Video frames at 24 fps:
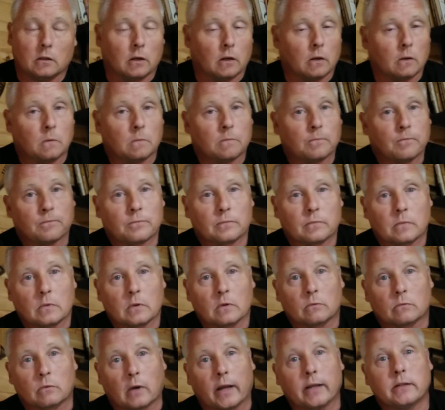you know,
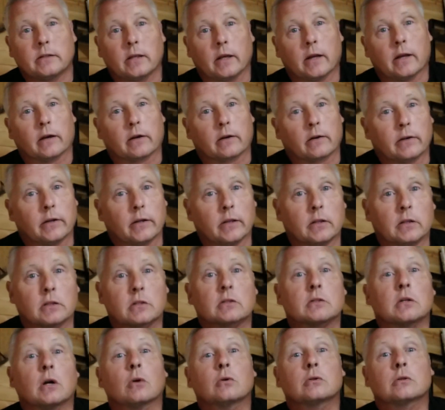right there in the
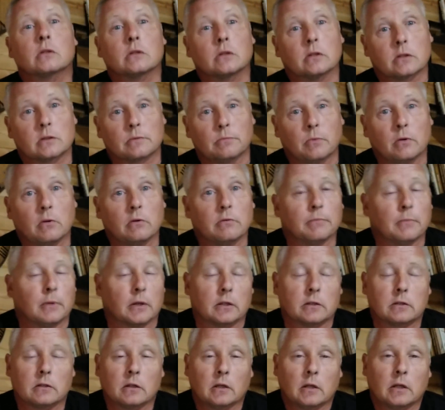socialist
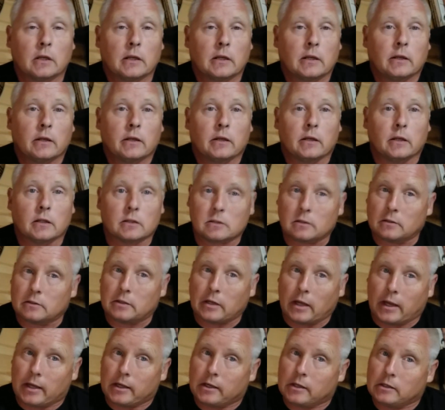movement. It's a
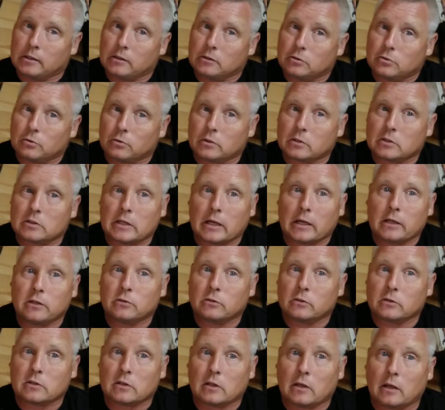dangerous,
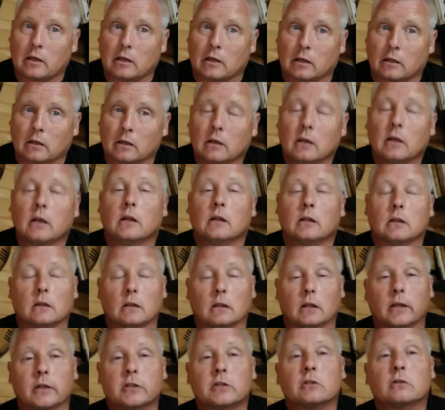dangerous thing.
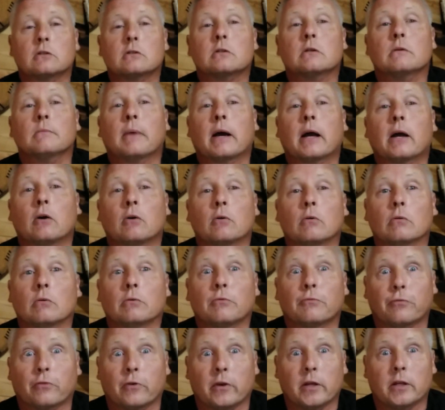Listen to my
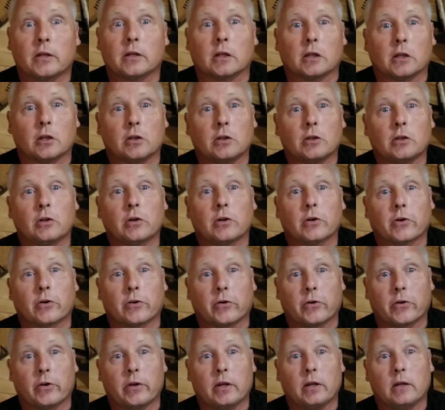old friend
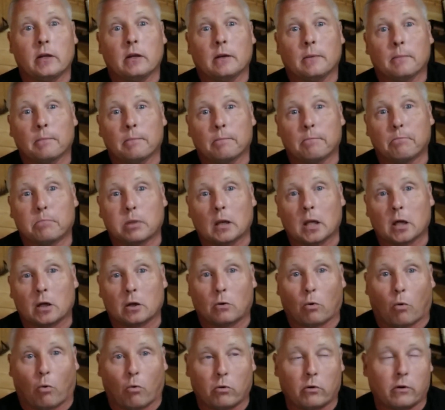Yuri
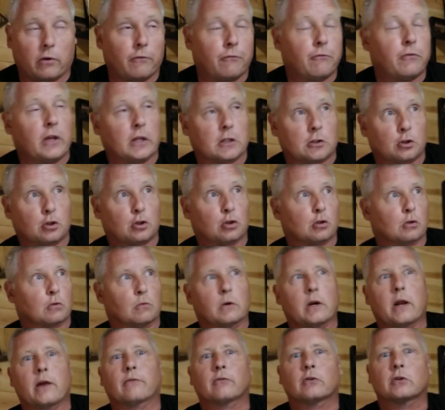Blagorovich or
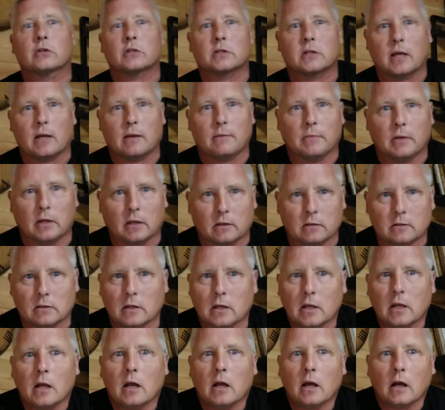whatever his name is.
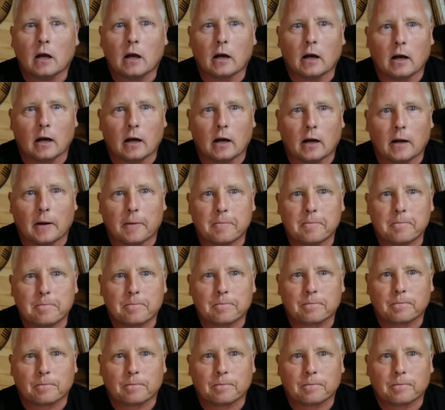Um,